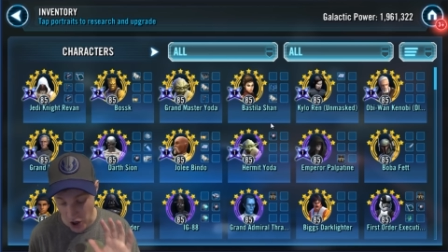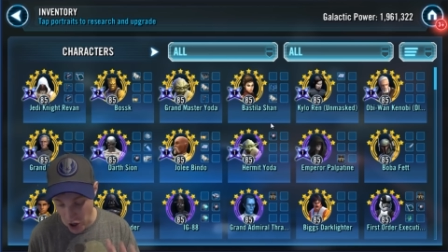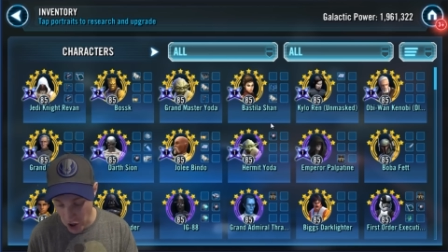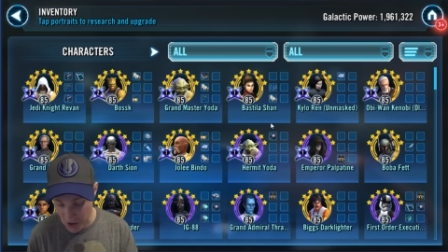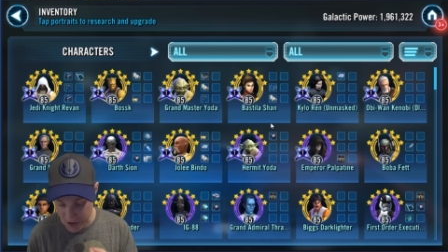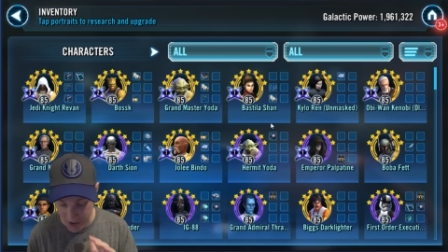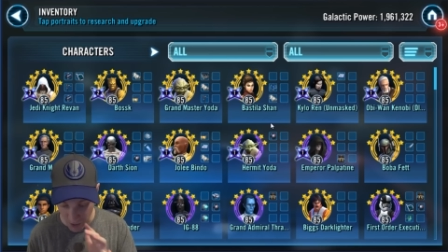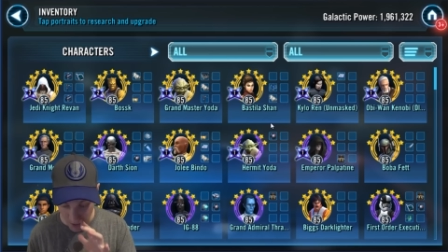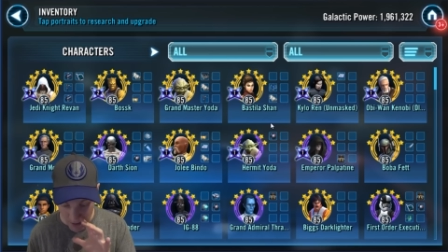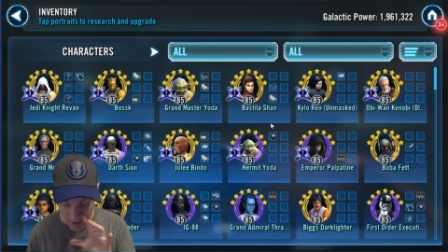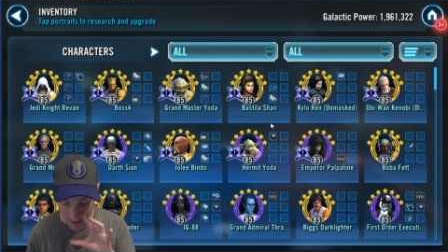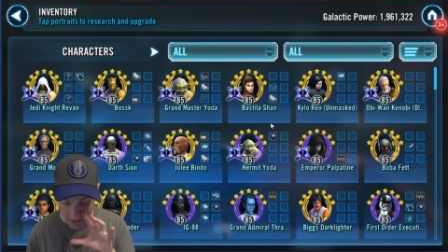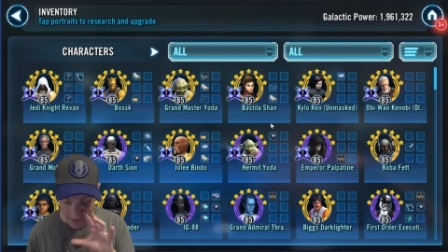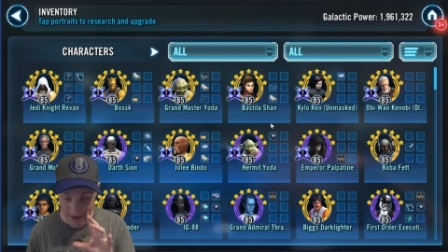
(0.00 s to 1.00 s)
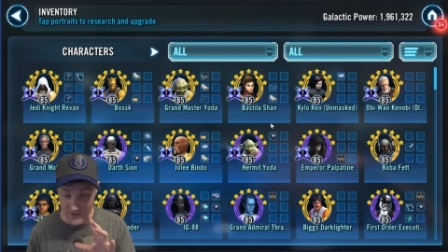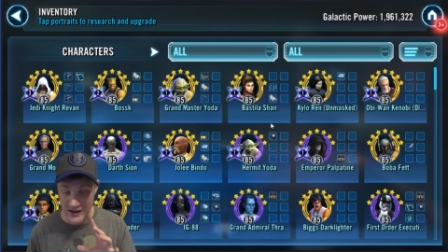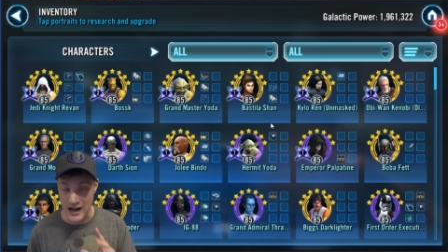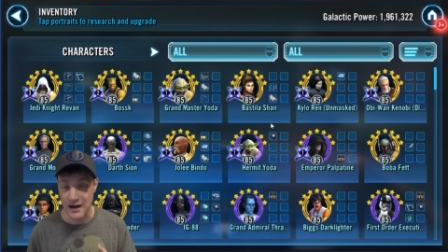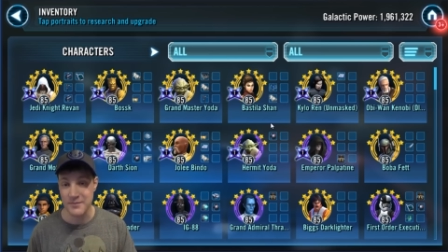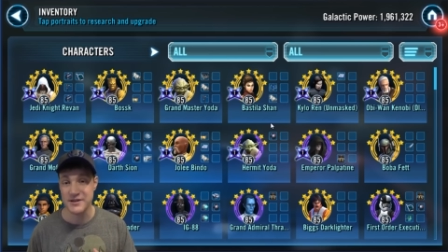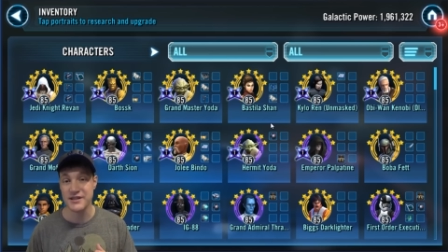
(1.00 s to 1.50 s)
Also, leave
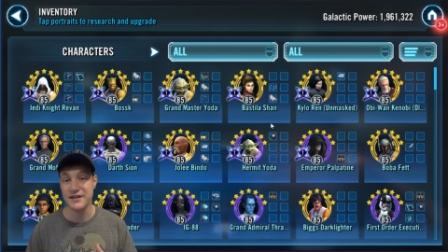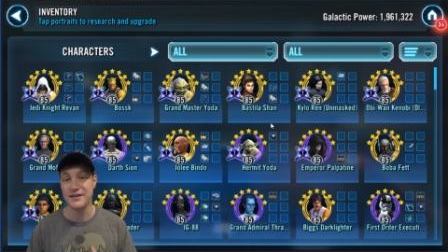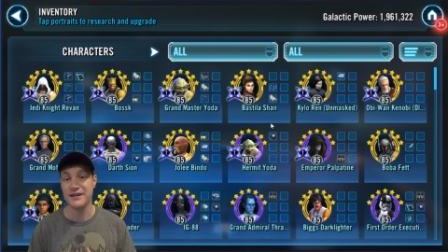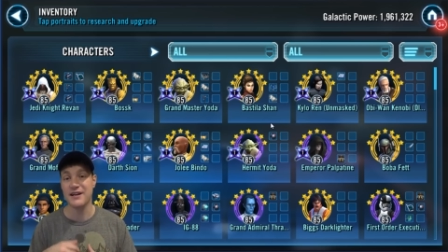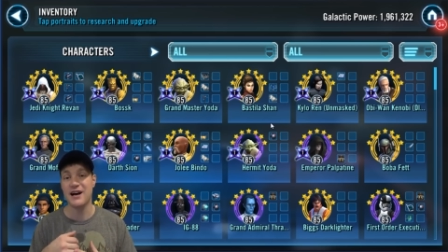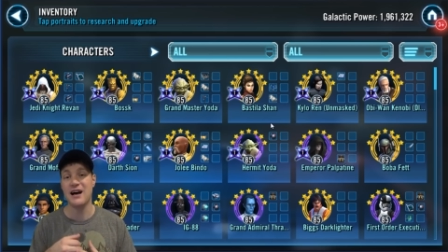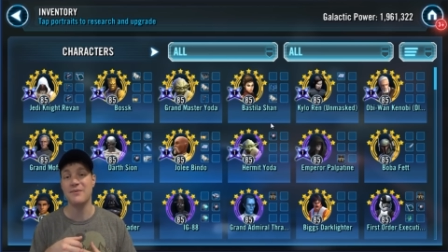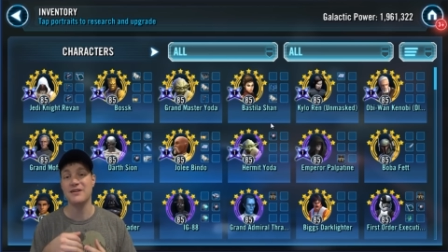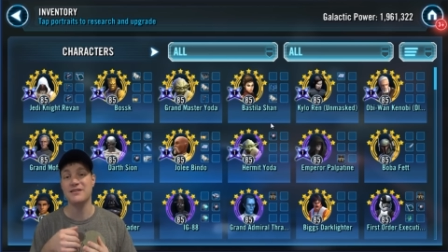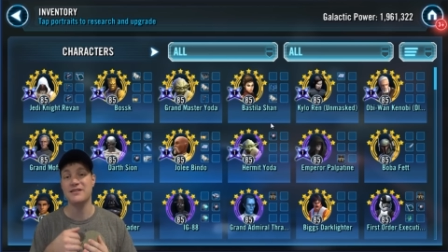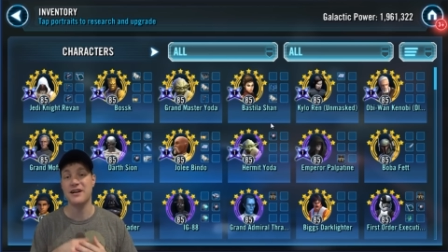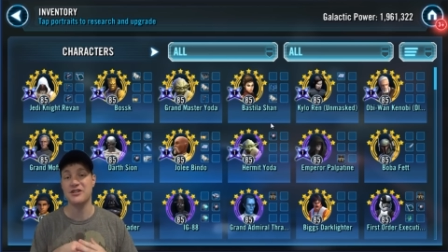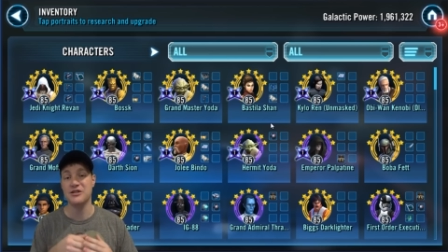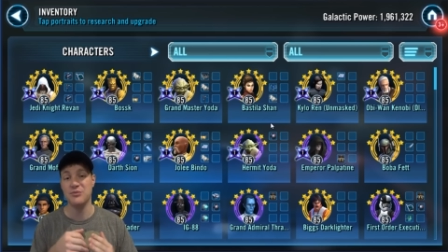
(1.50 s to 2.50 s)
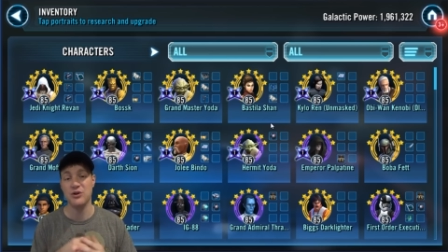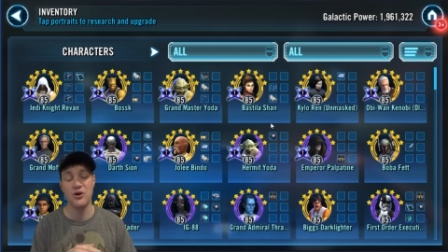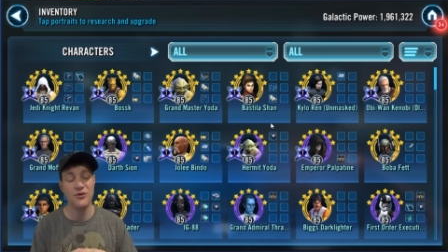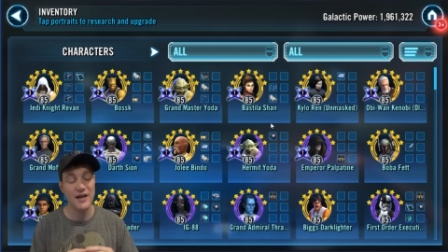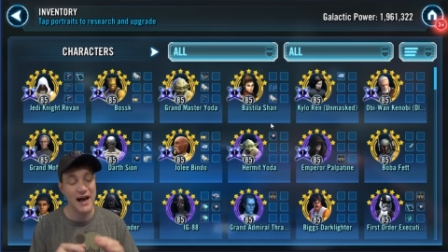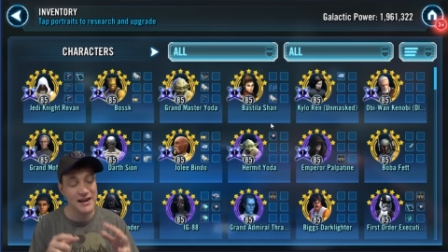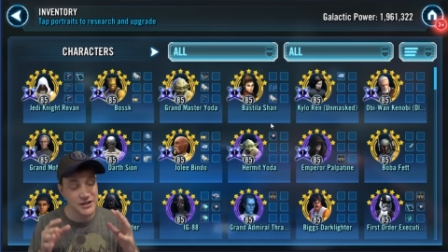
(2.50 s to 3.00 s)
comments in the comment section
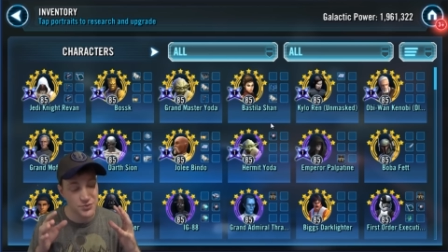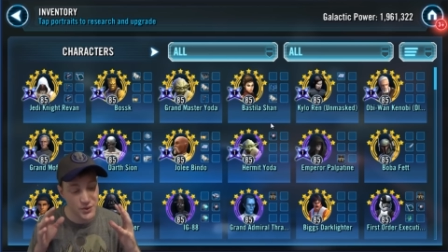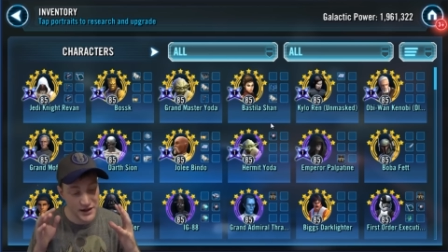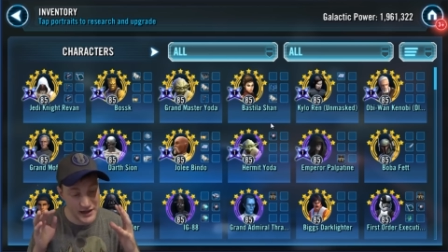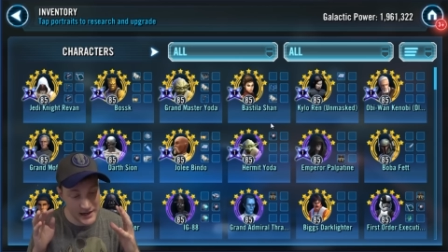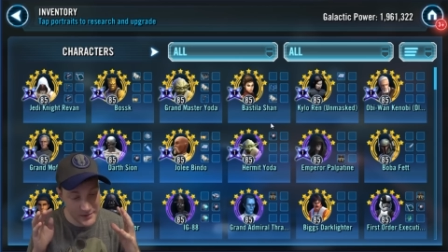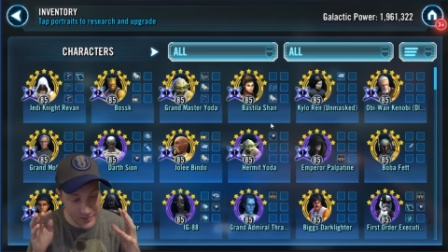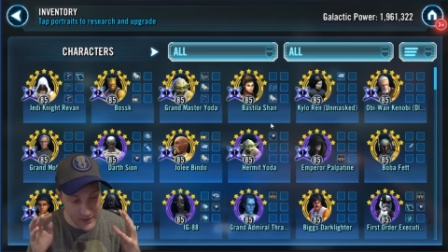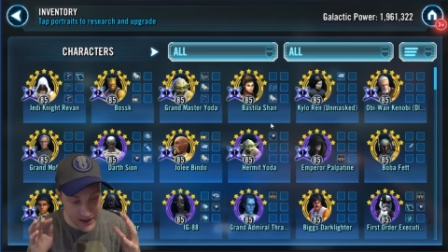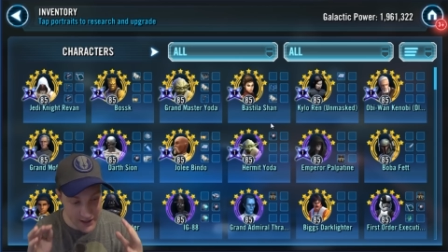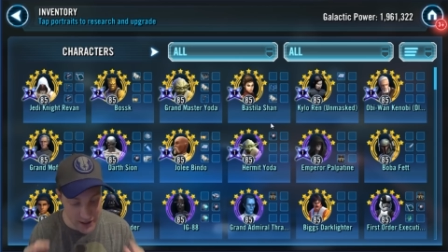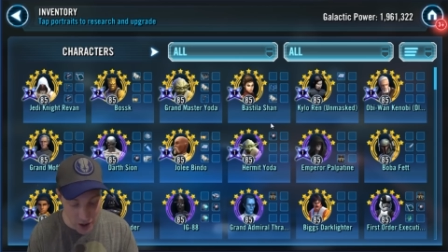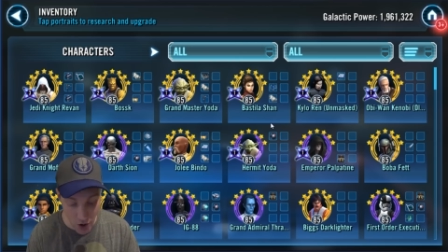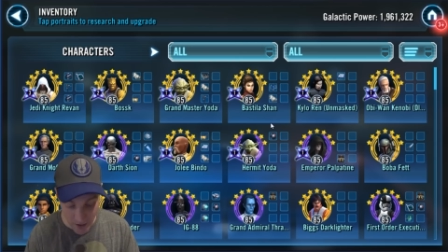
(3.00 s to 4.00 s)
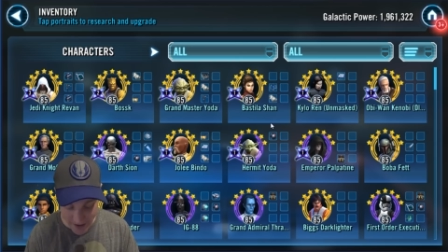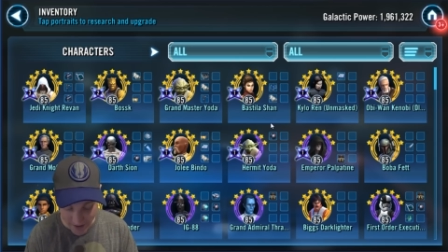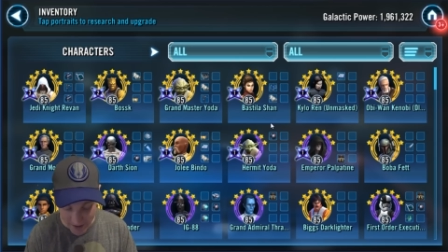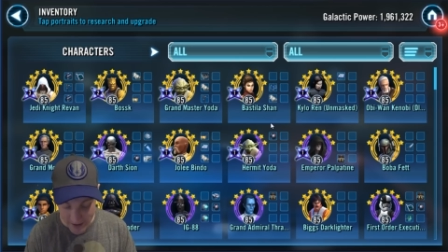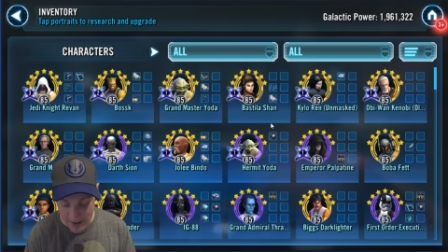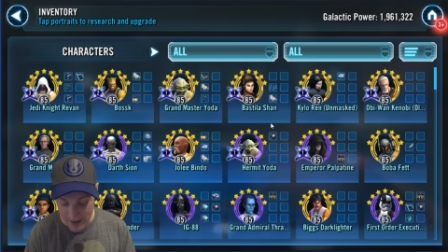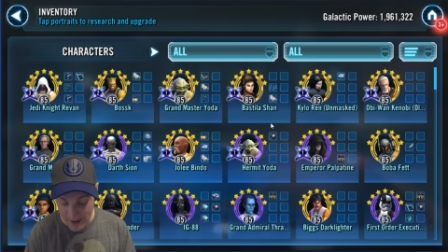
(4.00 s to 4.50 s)
below. That is what keeps me going